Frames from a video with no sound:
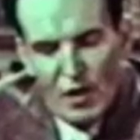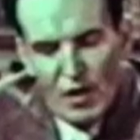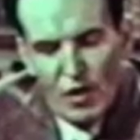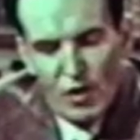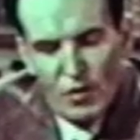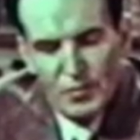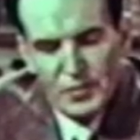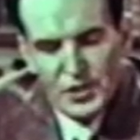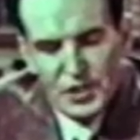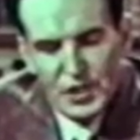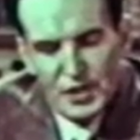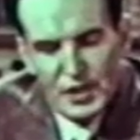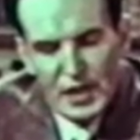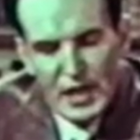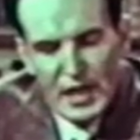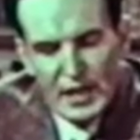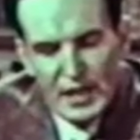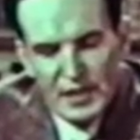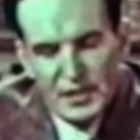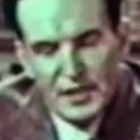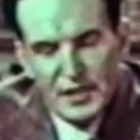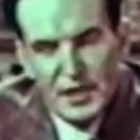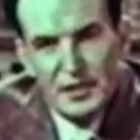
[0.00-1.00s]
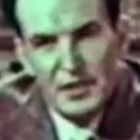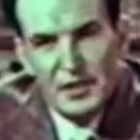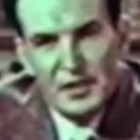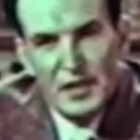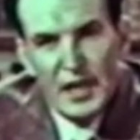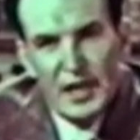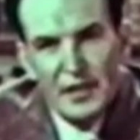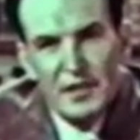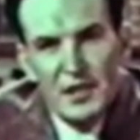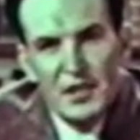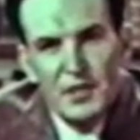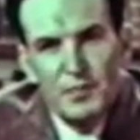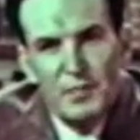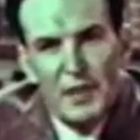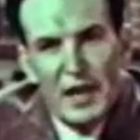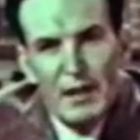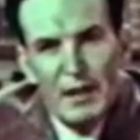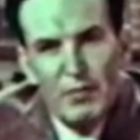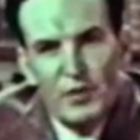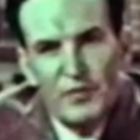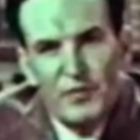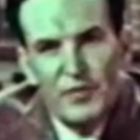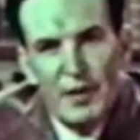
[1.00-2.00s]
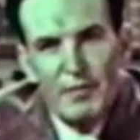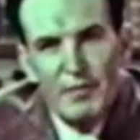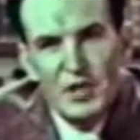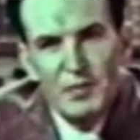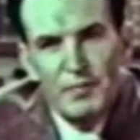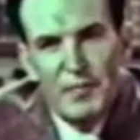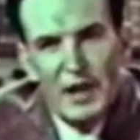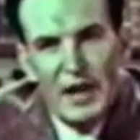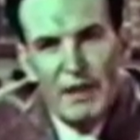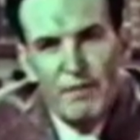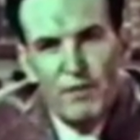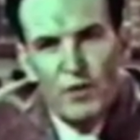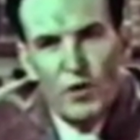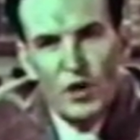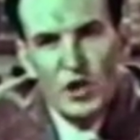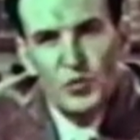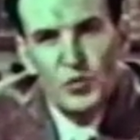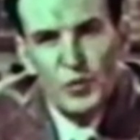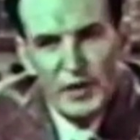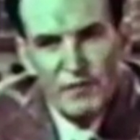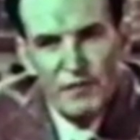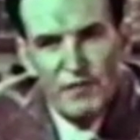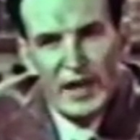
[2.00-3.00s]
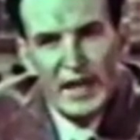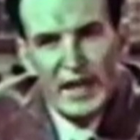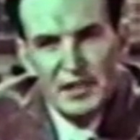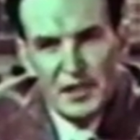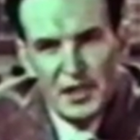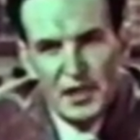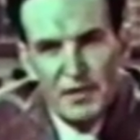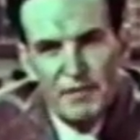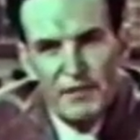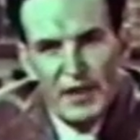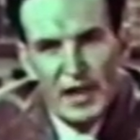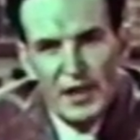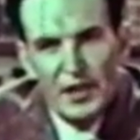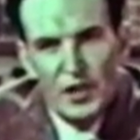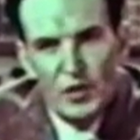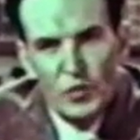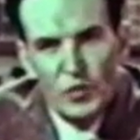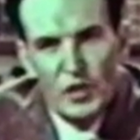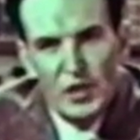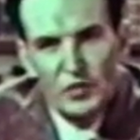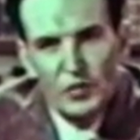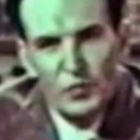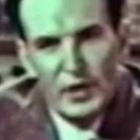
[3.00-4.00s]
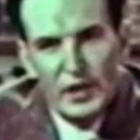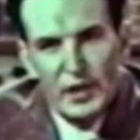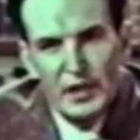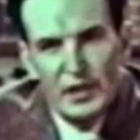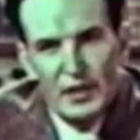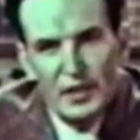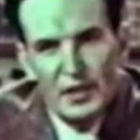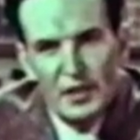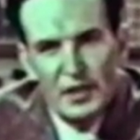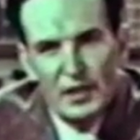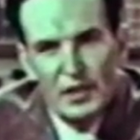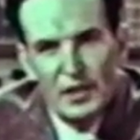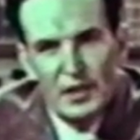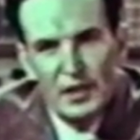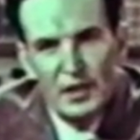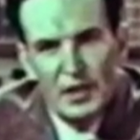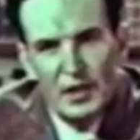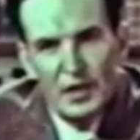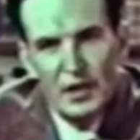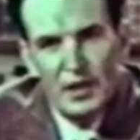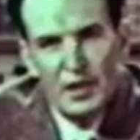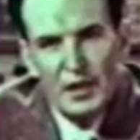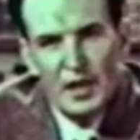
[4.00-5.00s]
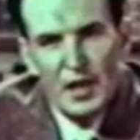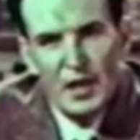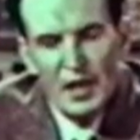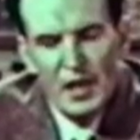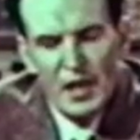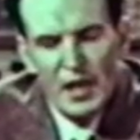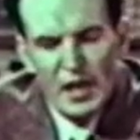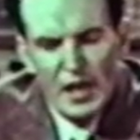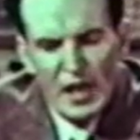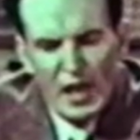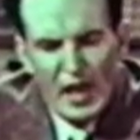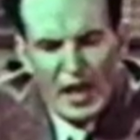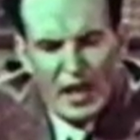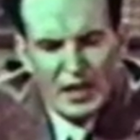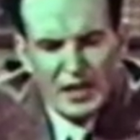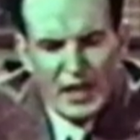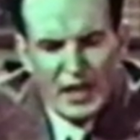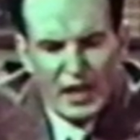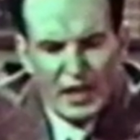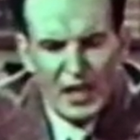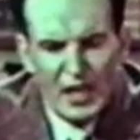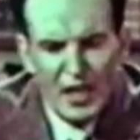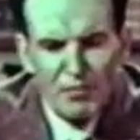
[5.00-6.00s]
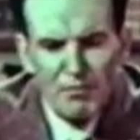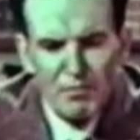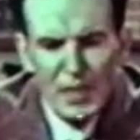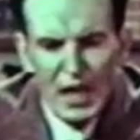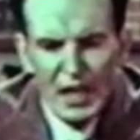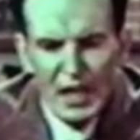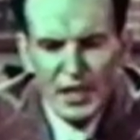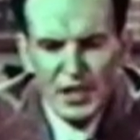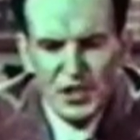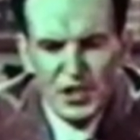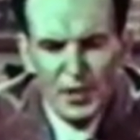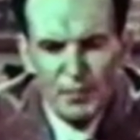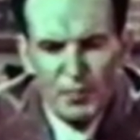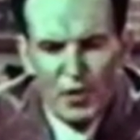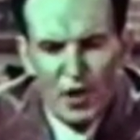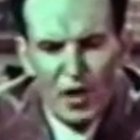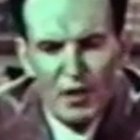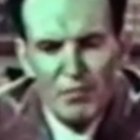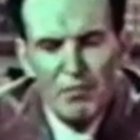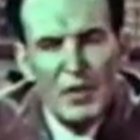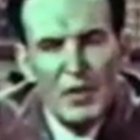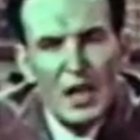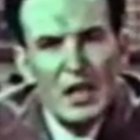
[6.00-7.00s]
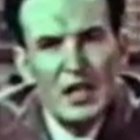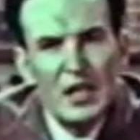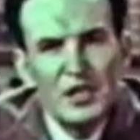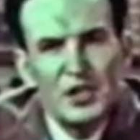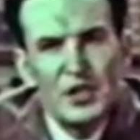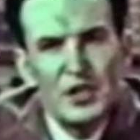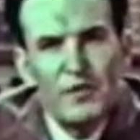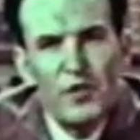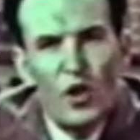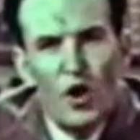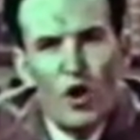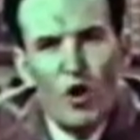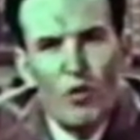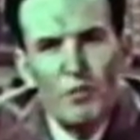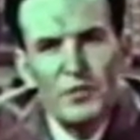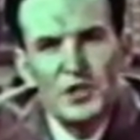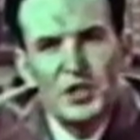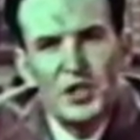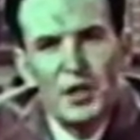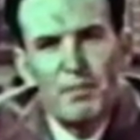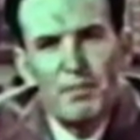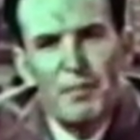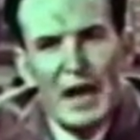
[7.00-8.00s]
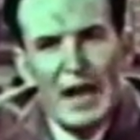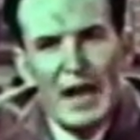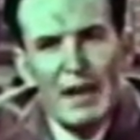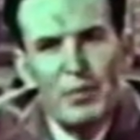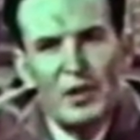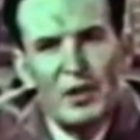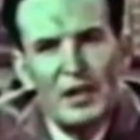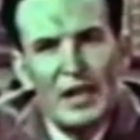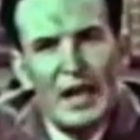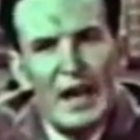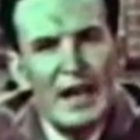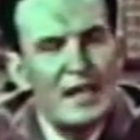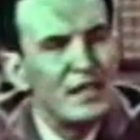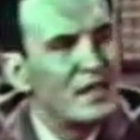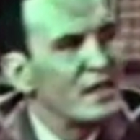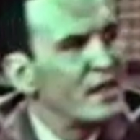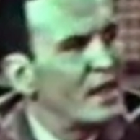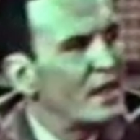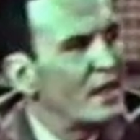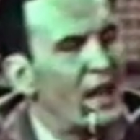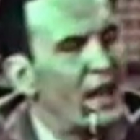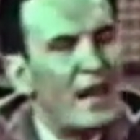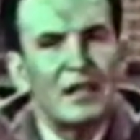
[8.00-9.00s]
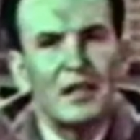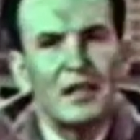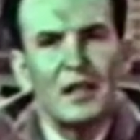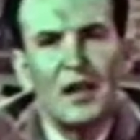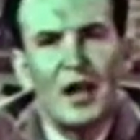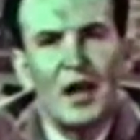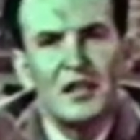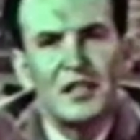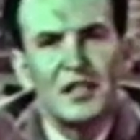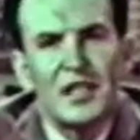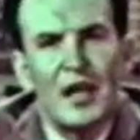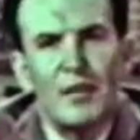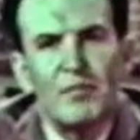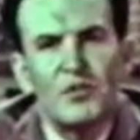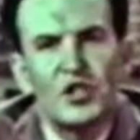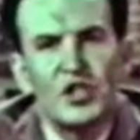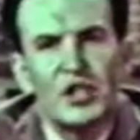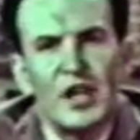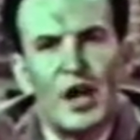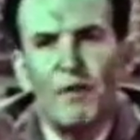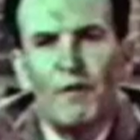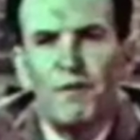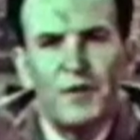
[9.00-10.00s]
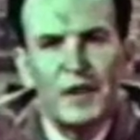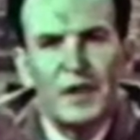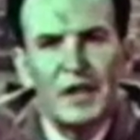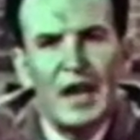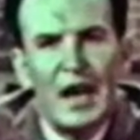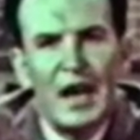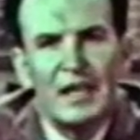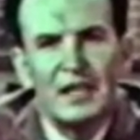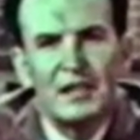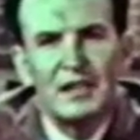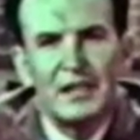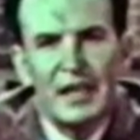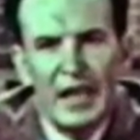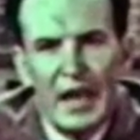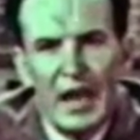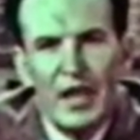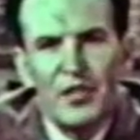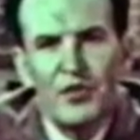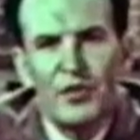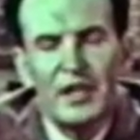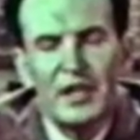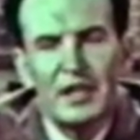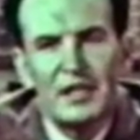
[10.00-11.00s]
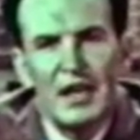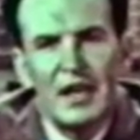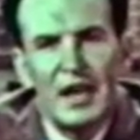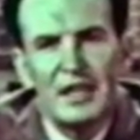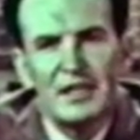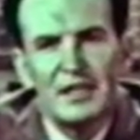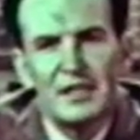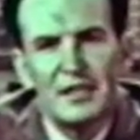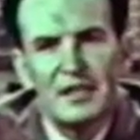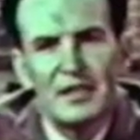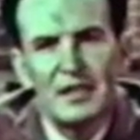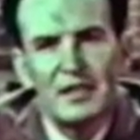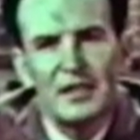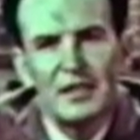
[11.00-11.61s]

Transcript: homes today and seek to take this Bible from us by force, we'd fight to defend it, wouldn't we? And yet, in millions upon millions of homes, the Bible lies neglected on some shelf, forgotten, gathering dust.